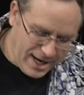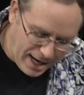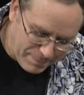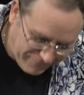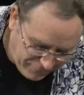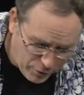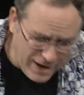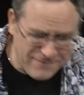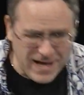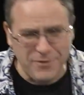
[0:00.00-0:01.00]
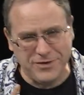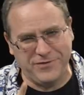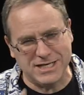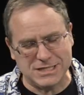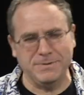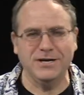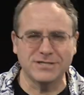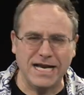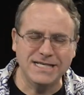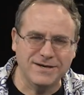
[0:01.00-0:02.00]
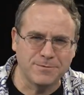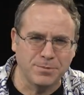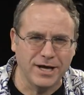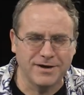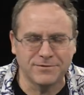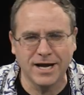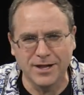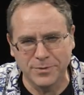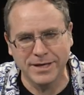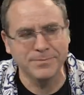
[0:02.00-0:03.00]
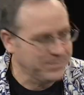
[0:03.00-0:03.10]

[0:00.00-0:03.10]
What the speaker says: before I found the fidget spinners, I had a different plan for Halloween.